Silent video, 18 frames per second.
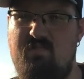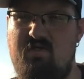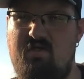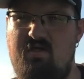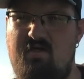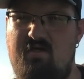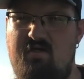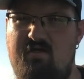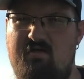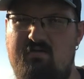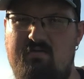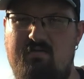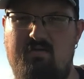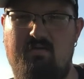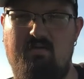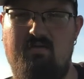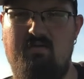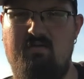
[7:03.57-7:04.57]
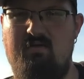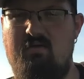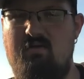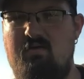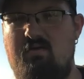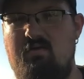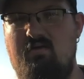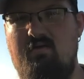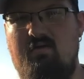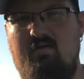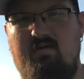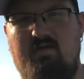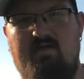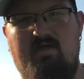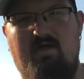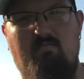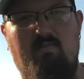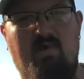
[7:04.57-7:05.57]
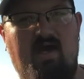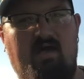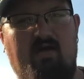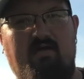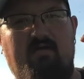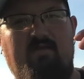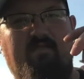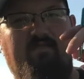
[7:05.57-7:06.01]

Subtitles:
and get back into the